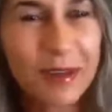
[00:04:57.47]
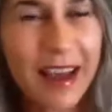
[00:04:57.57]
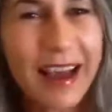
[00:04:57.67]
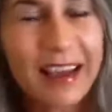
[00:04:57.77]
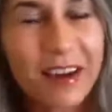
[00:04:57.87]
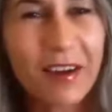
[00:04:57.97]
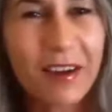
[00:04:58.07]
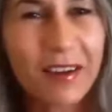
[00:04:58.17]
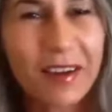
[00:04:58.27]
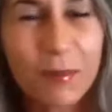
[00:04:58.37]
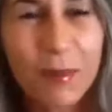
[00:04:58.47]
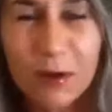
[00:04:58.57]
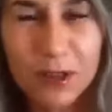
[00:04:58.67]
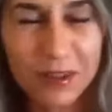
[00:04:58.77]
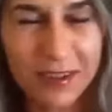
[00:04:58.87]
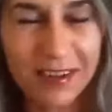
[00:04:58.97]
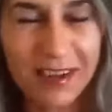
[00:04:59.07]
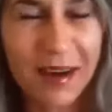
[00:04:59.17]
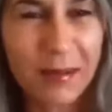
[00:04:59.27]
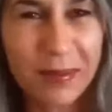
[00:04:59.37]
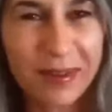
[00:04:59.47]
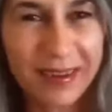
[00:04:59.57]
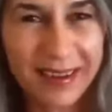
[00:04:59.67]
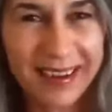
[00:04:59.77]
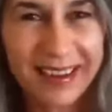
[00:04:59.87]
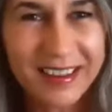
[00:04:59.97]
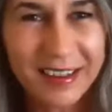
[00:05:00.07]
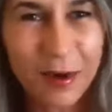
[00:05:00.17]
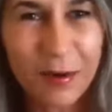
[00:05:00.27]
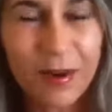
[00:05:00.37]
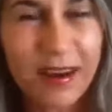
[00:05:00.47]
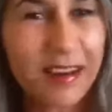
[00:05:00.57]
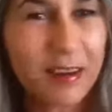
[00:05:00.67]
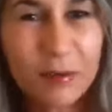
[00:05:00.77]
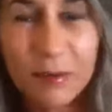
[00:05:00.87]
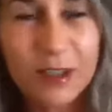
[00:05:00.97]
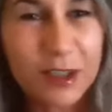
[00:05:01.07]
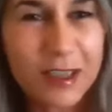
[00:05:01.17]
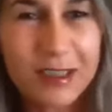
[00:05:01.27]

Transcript: I call emotional cup. So just